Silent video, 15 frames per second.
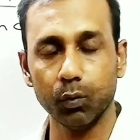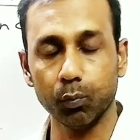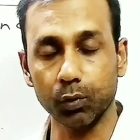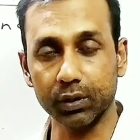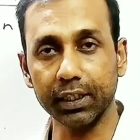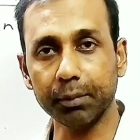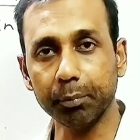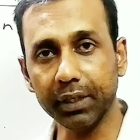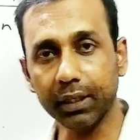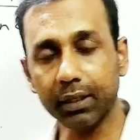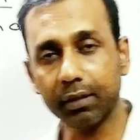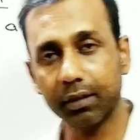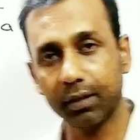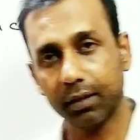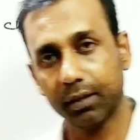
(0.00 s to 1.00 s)
What that
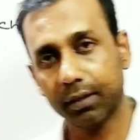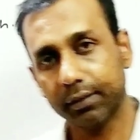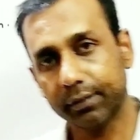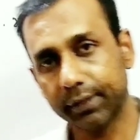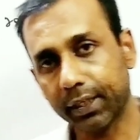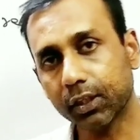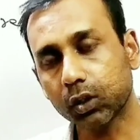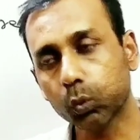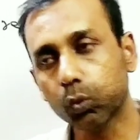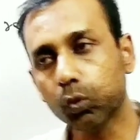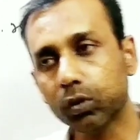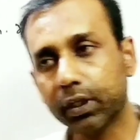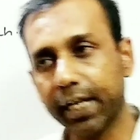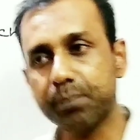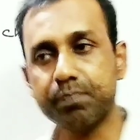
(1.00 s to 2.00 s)
means? There are two
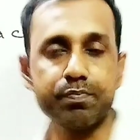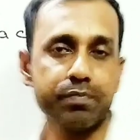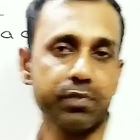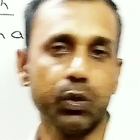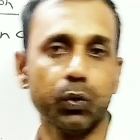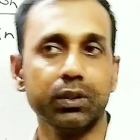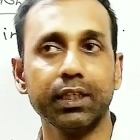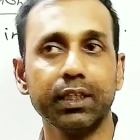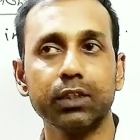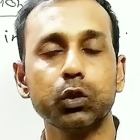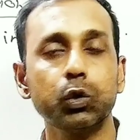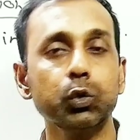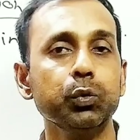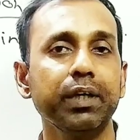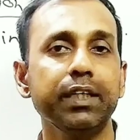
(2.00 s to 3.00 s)
types, there are
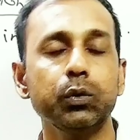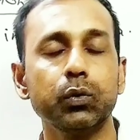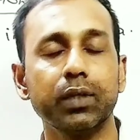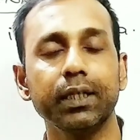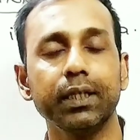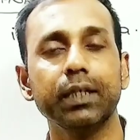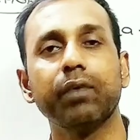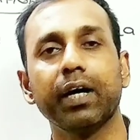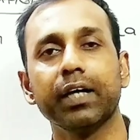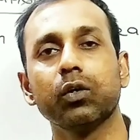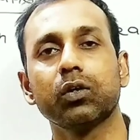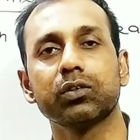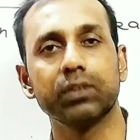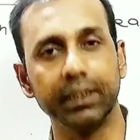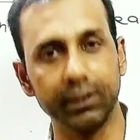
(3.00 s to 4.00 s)
two ways you can define
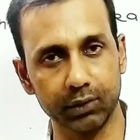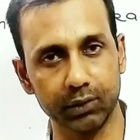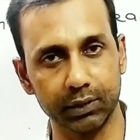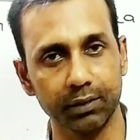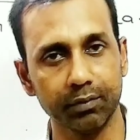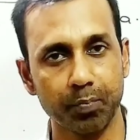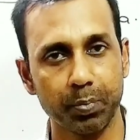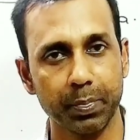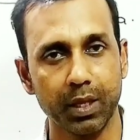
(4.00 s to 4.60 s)
oxidation.